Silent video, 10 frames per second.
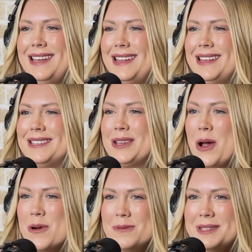is
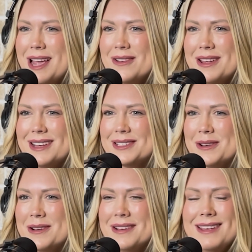Hometown
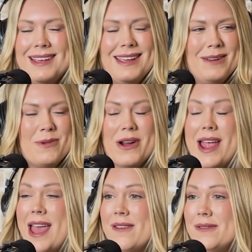Hustle, where
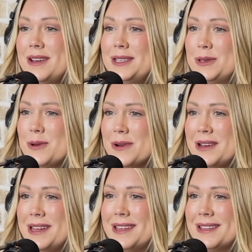every
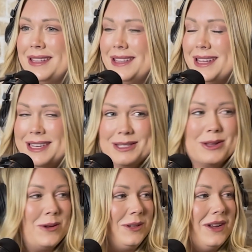story hits
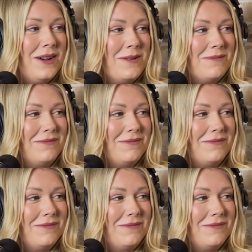close to home.